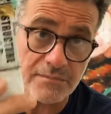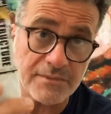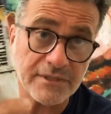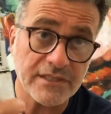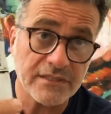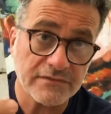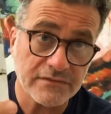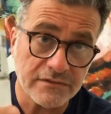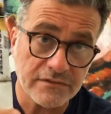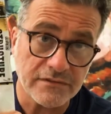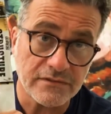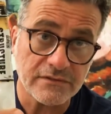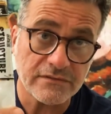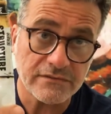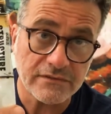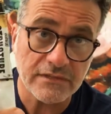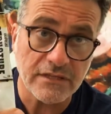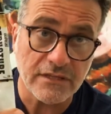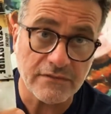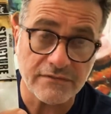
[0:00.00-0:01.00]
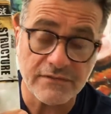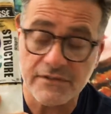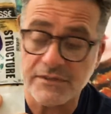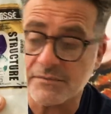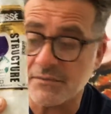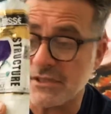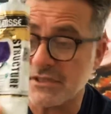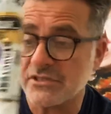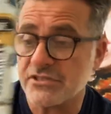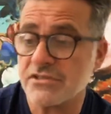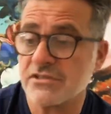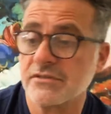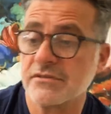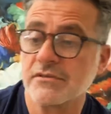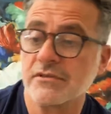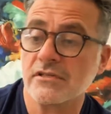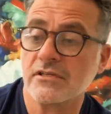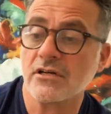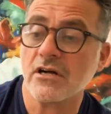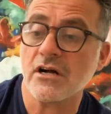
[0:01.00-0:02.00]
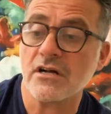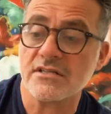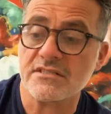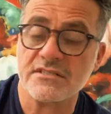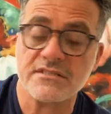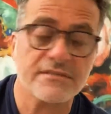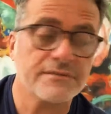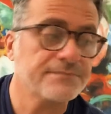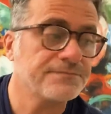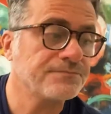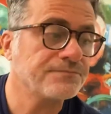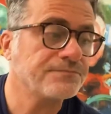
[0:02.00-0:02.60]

of paint for not very much cost.